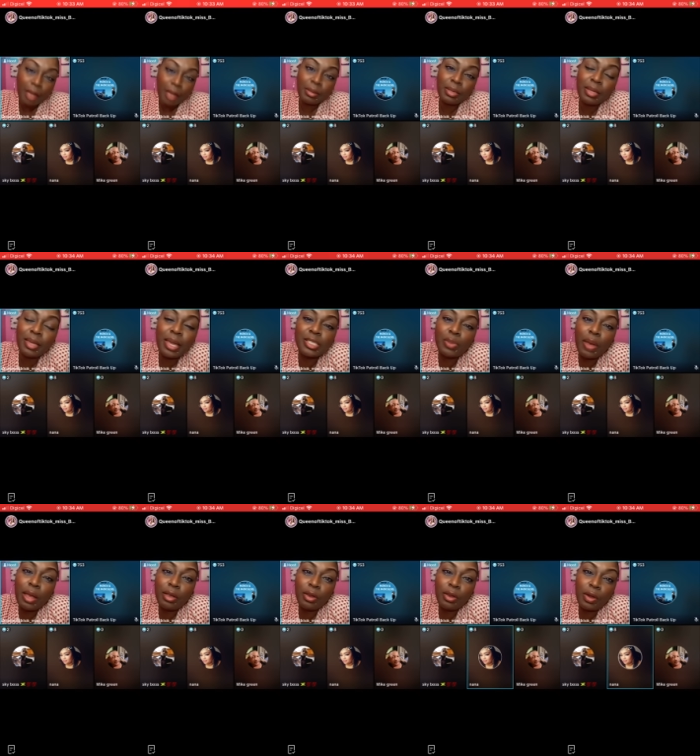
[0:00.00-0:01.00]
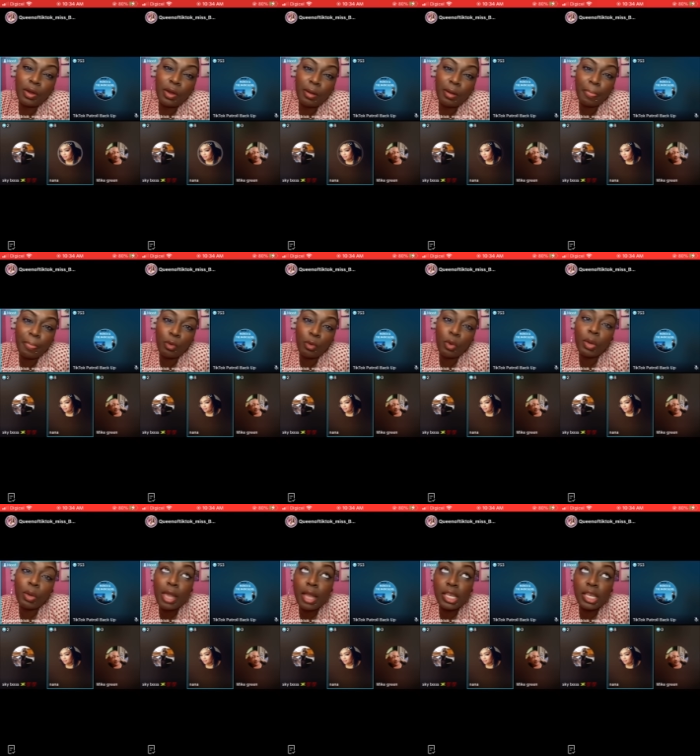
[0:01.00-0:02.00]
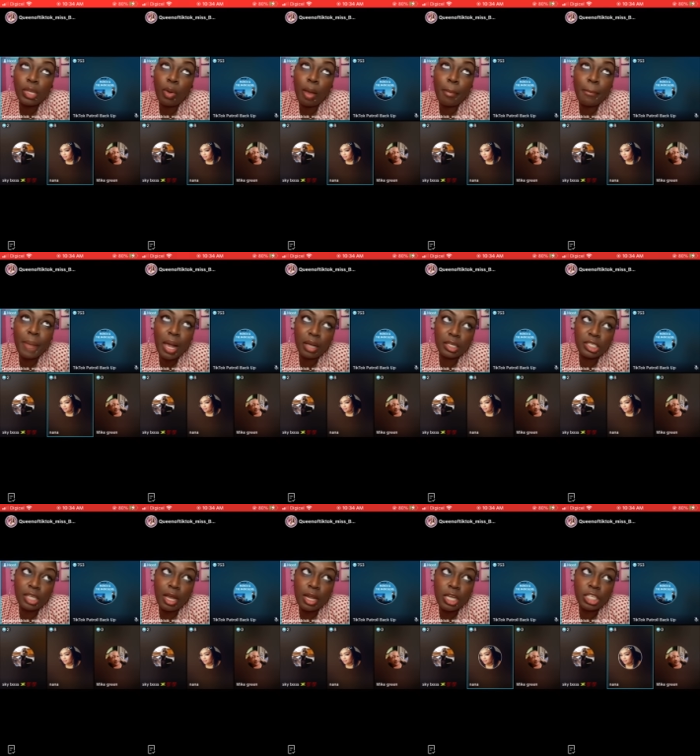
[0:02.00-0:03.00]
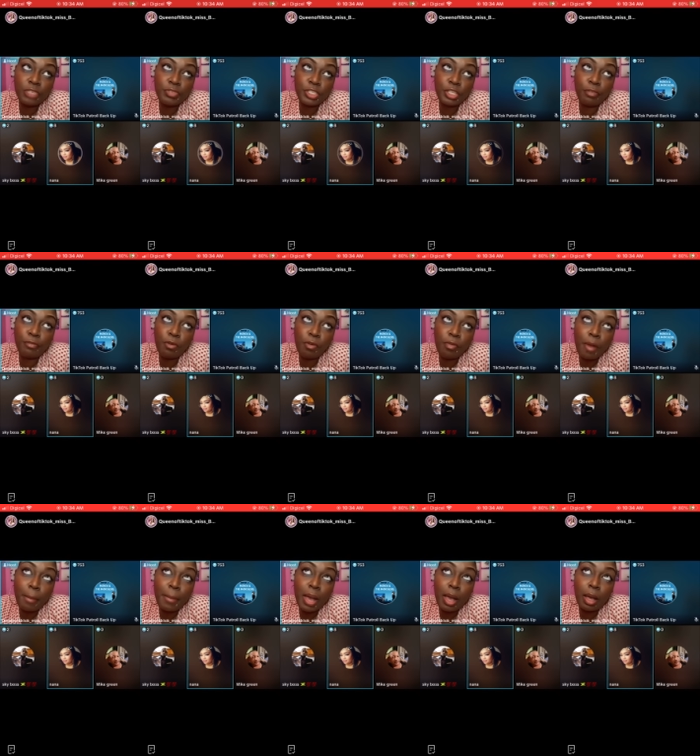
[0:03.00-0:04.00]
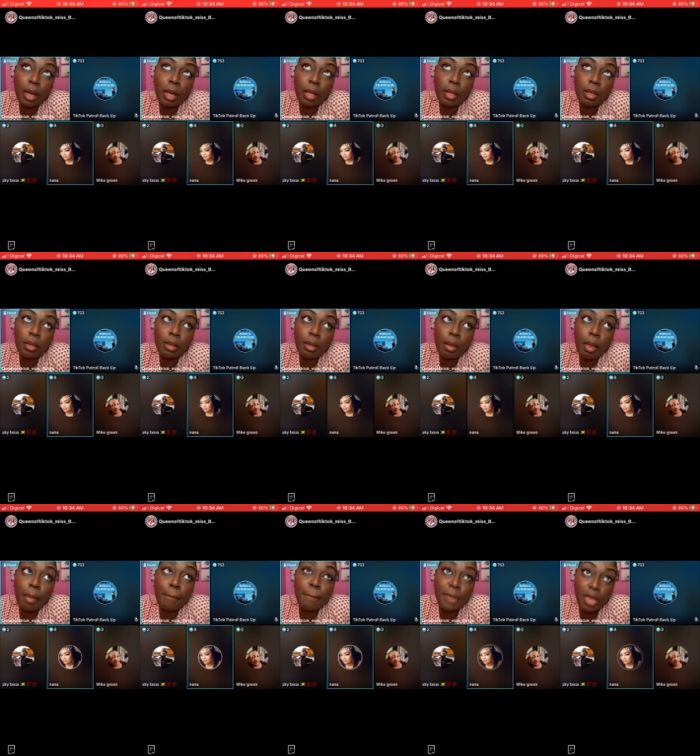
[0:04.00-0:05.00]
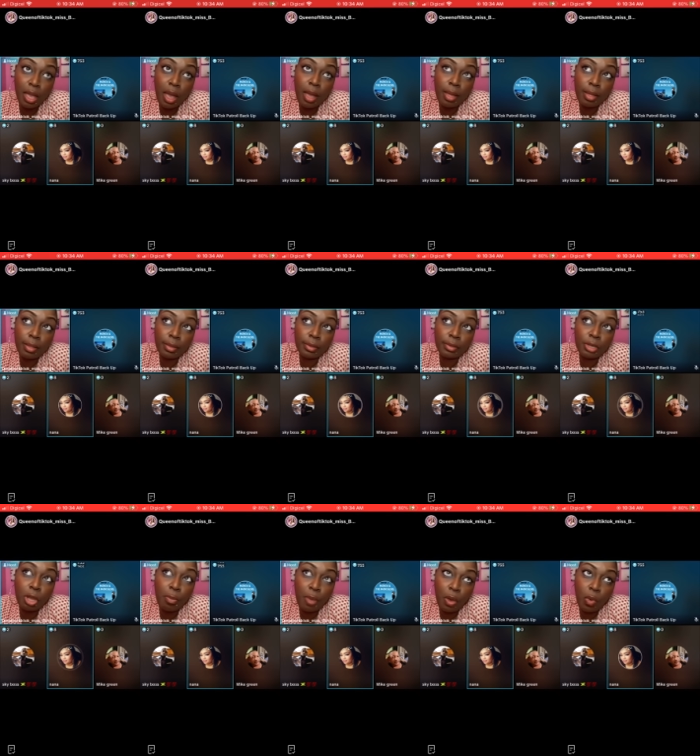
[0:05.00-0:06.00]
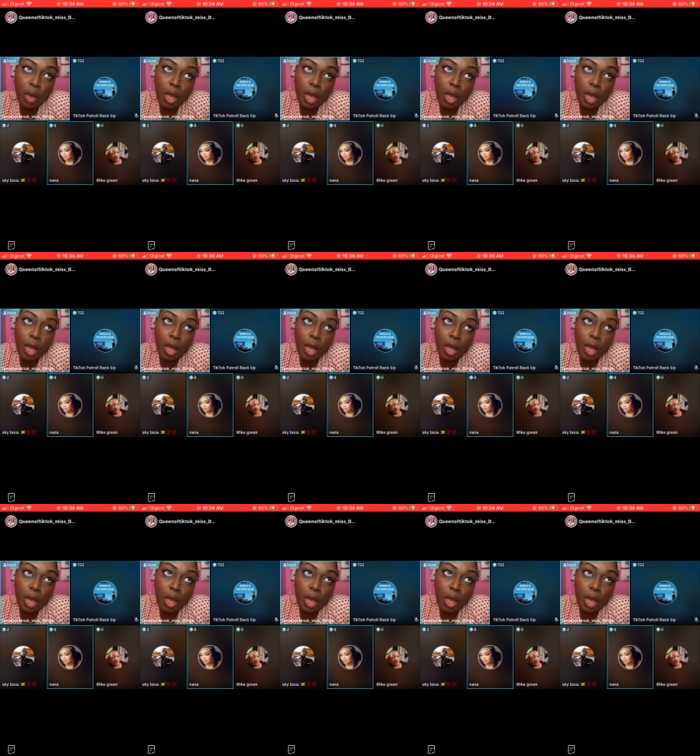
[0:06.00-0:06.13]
And guess what, girl? we can do a back challenge to see proof her back bigger, number